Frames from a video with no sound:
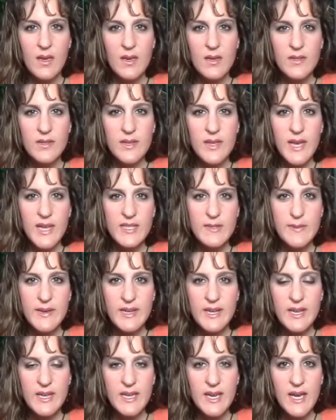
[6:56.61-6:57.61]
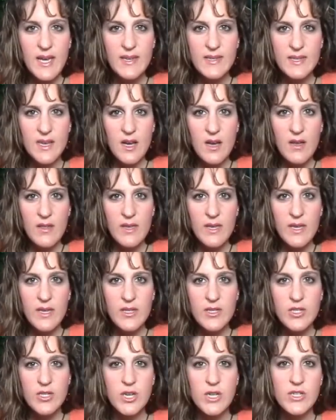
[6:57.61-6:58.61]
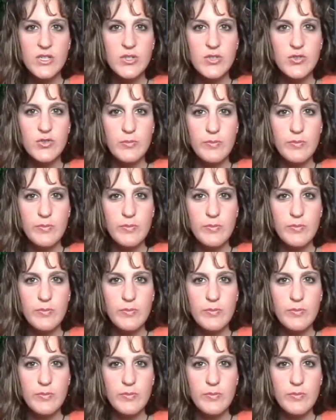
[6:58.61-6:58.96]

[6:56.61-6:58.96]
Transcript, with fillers: So that's about it, guys. All the instructions